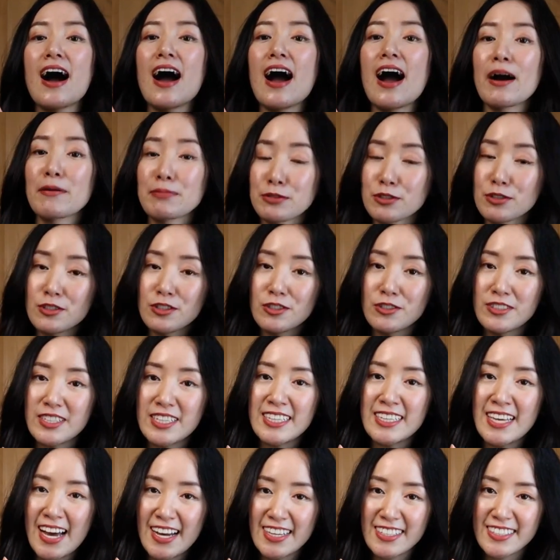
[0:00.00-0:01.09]
Absolutely
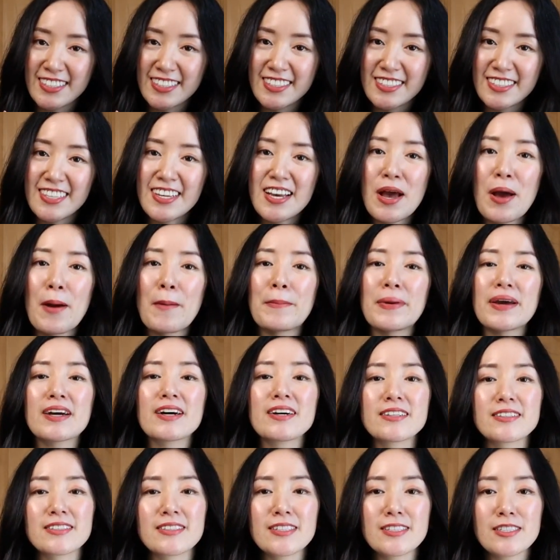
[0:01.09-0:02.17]
yes.
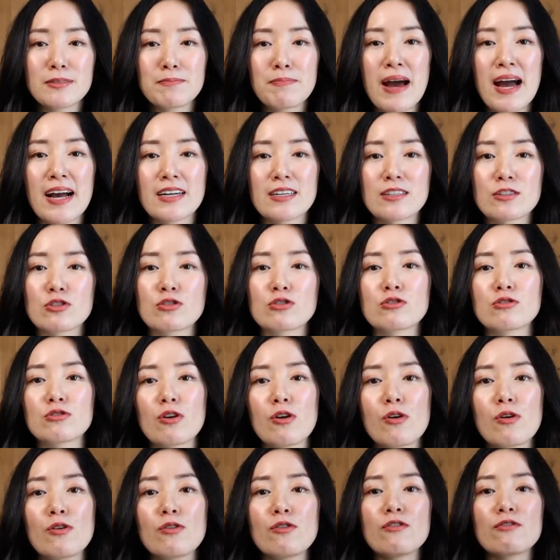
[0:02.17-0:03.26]
Because this bag is
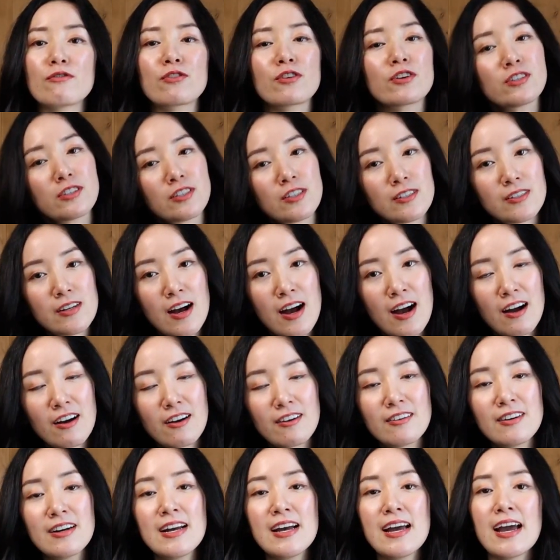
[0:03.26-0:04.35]
so
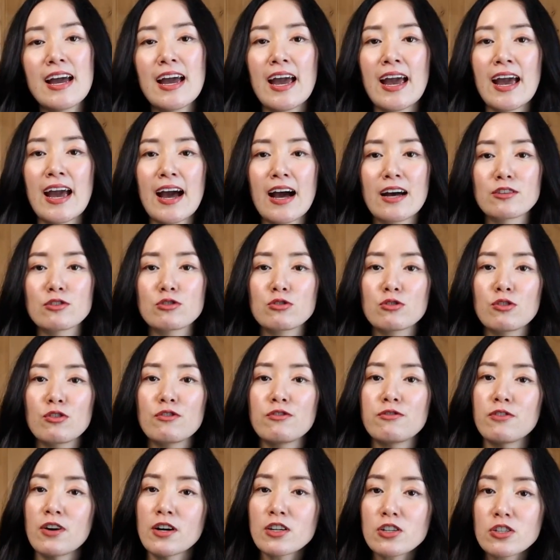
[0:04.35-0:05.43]
versatile and so
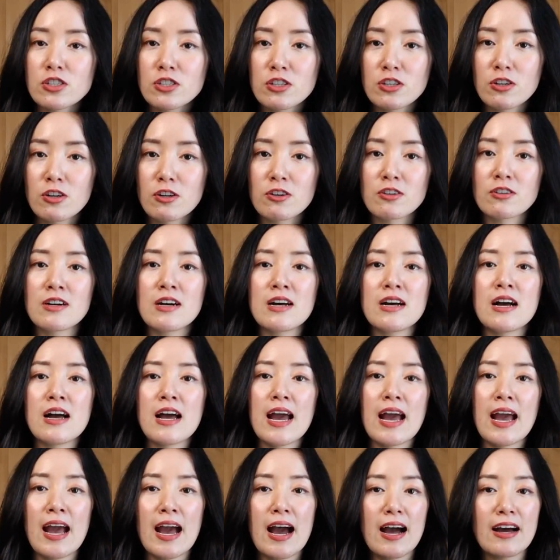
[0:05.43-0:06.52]
functional,
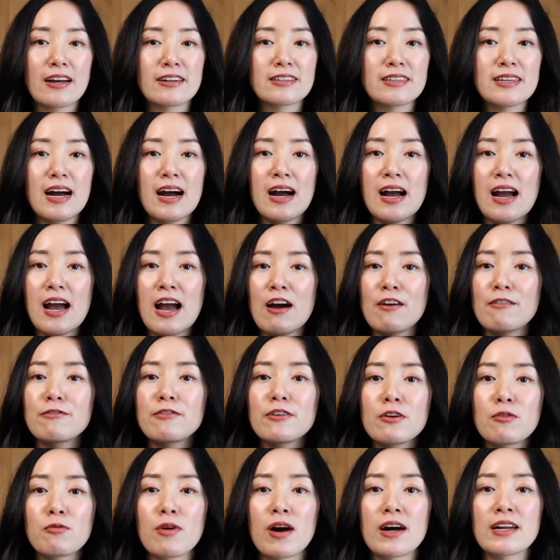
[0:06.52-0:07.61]
and
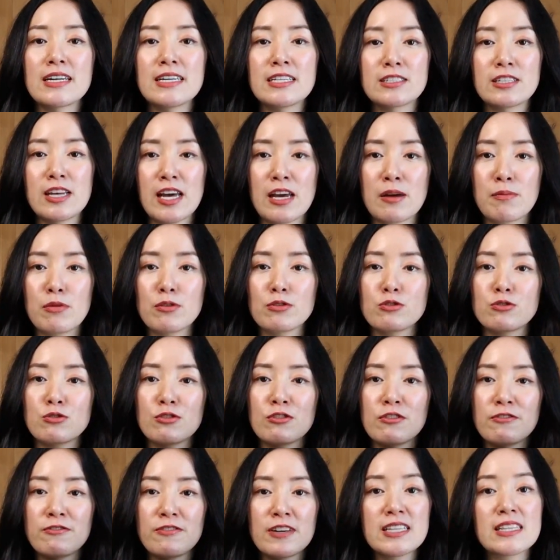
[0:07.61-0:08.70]
everyone is able
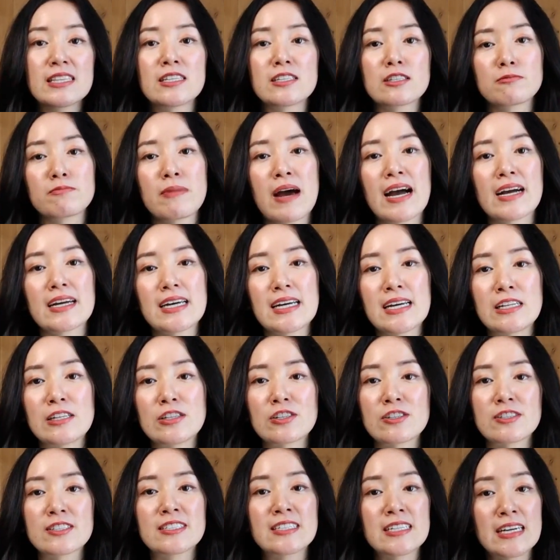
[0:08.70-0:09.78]
to fit this bag in
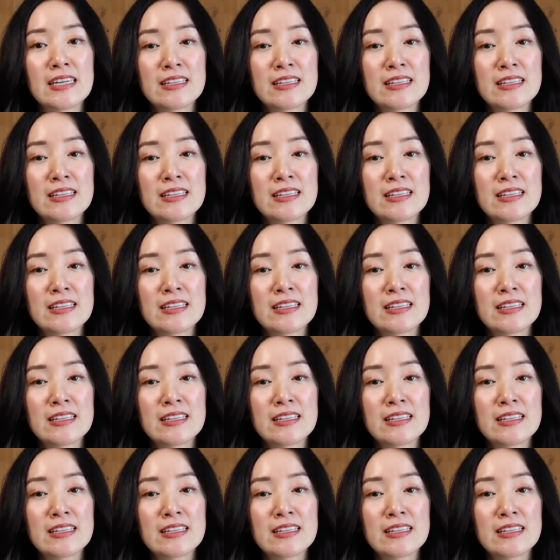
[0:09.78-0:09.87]
their